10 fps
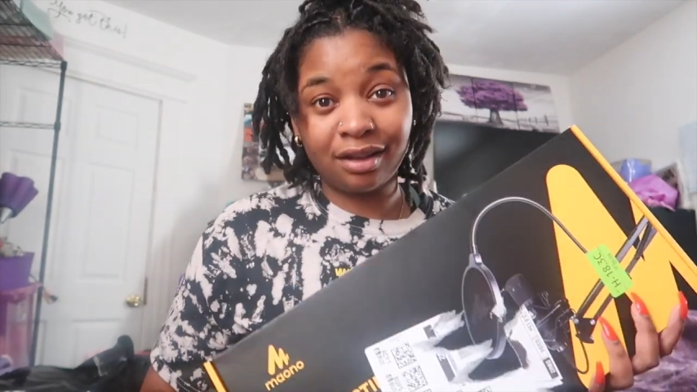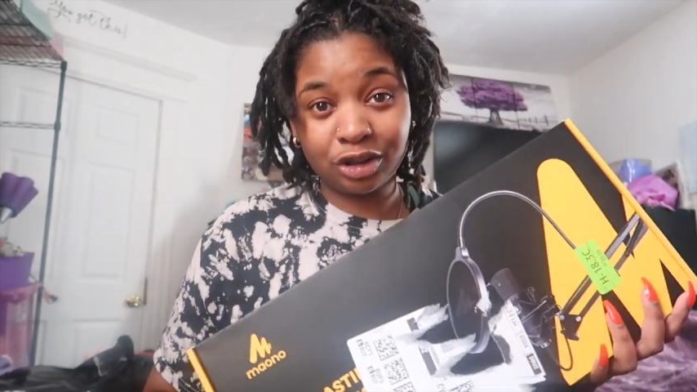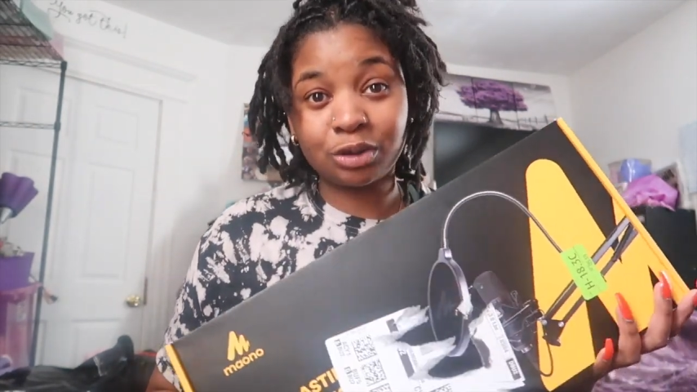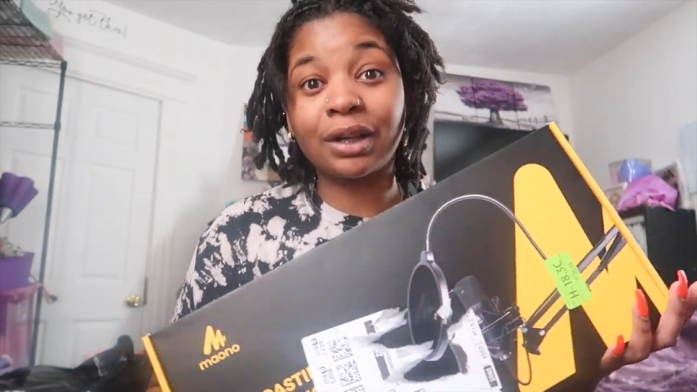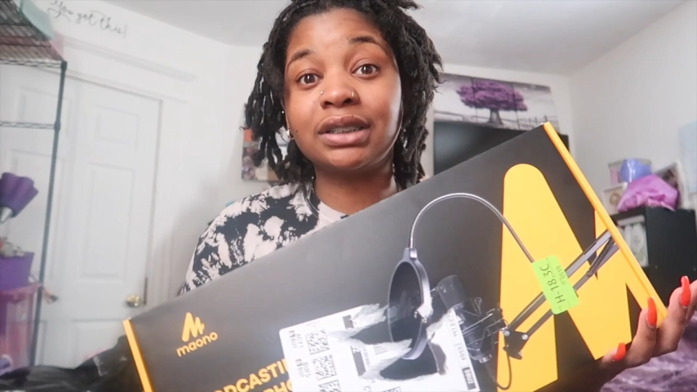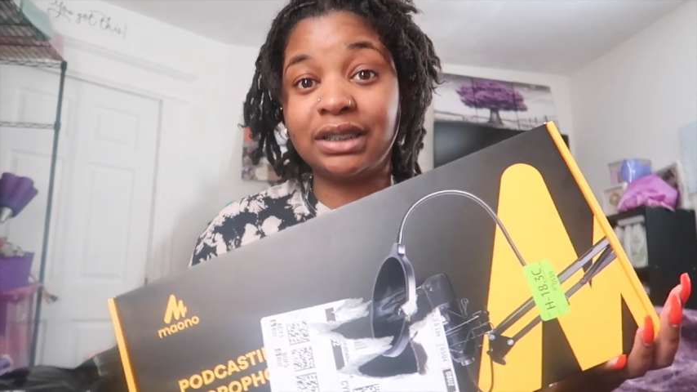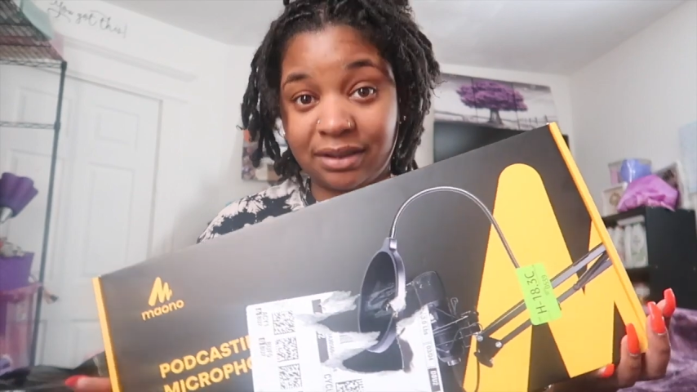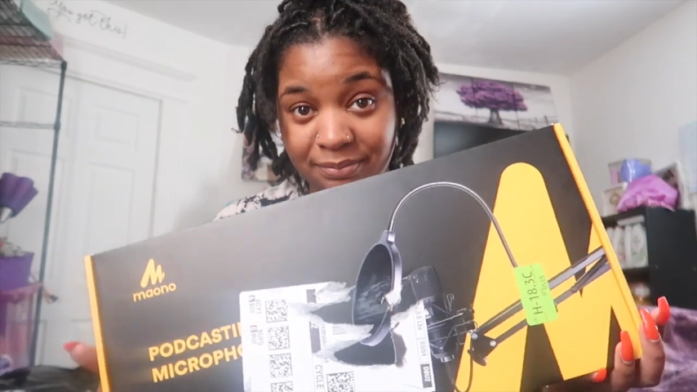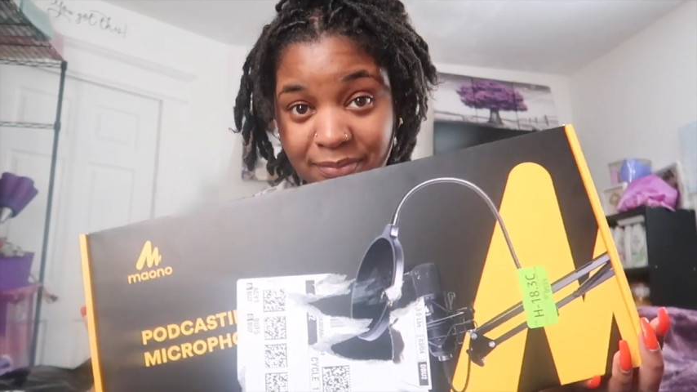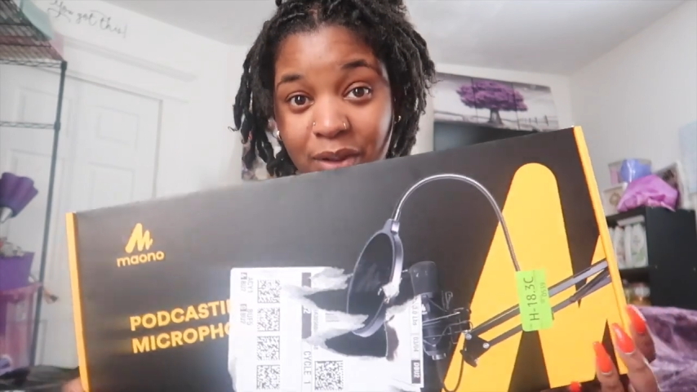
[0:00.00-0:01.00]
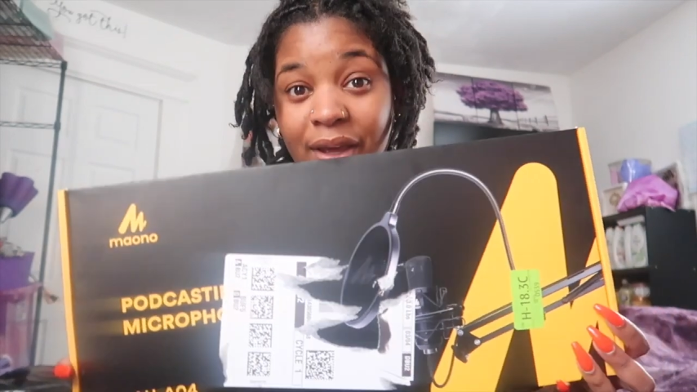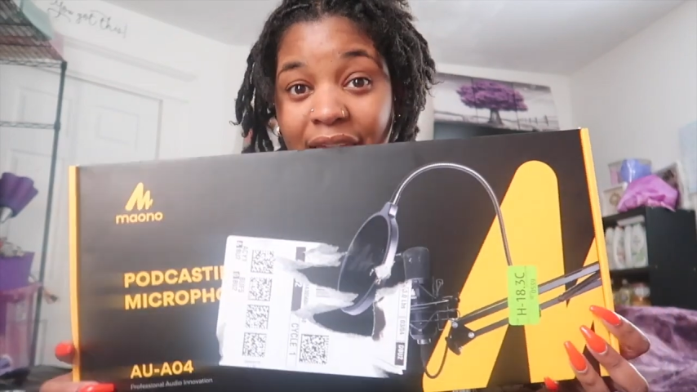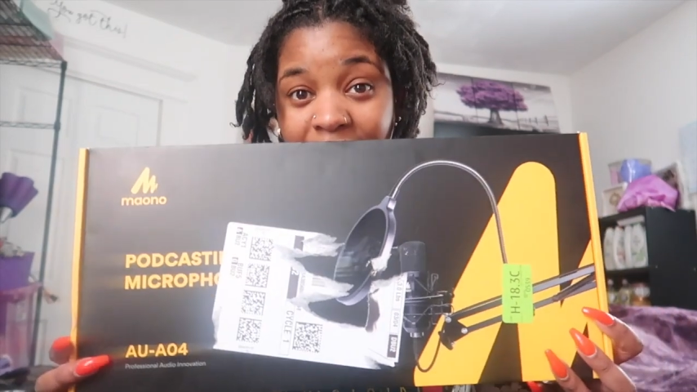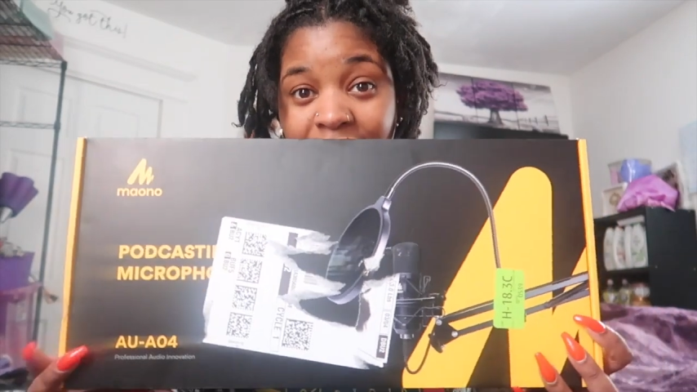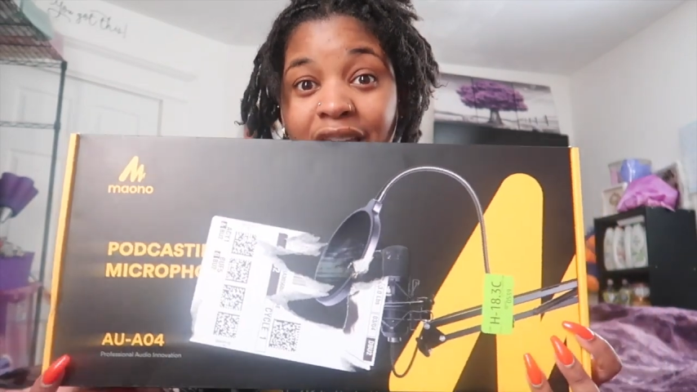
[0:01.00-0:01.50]
Trust him,
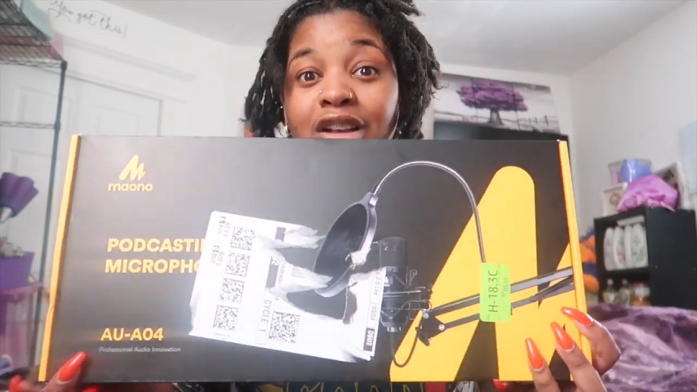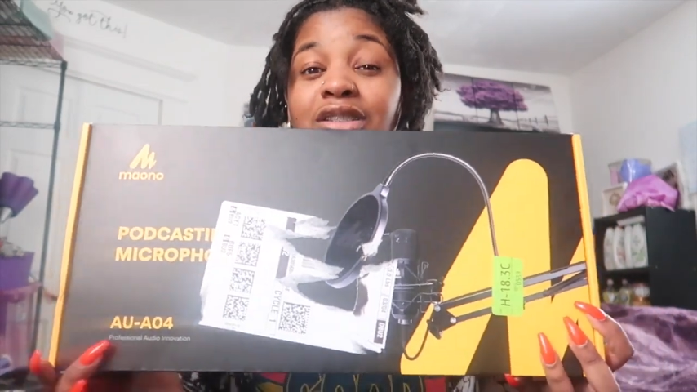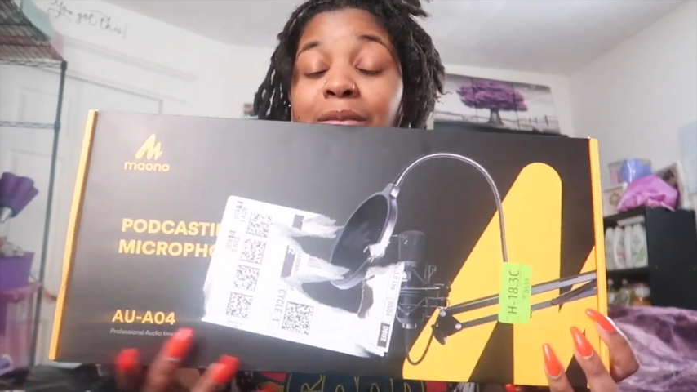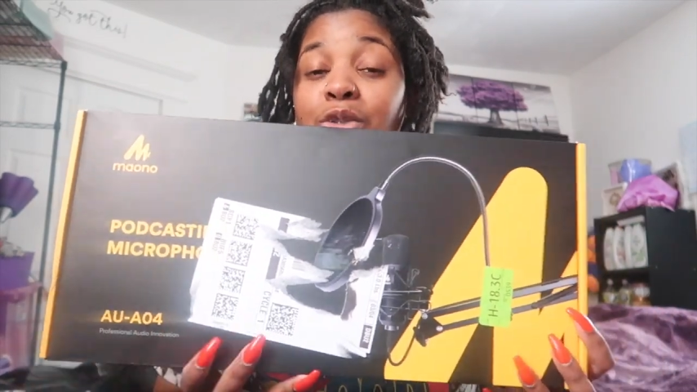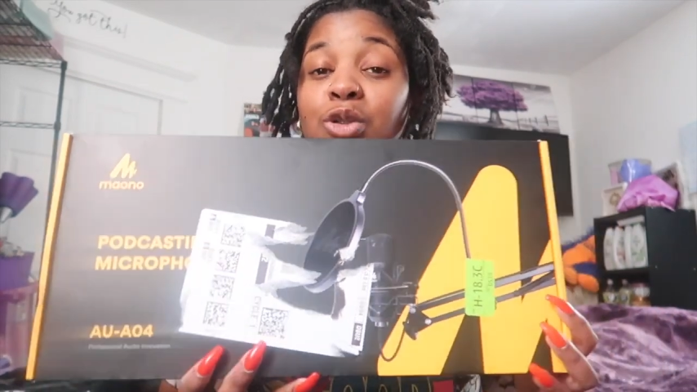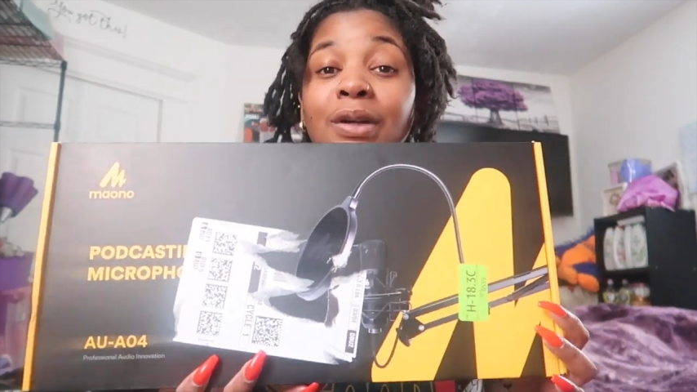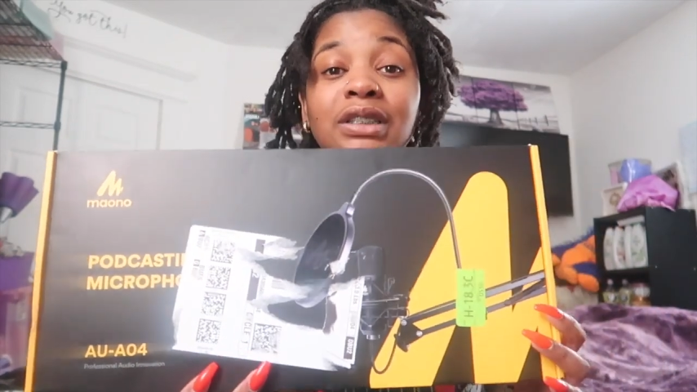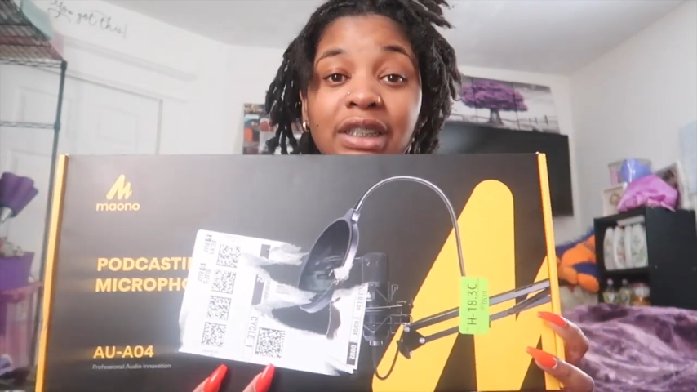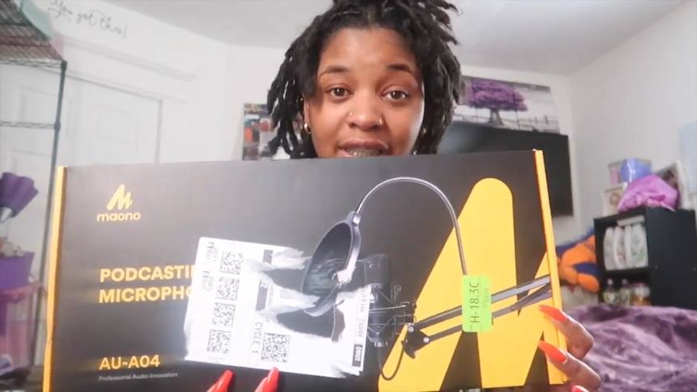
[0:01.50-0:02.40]
okay? So I'm trusting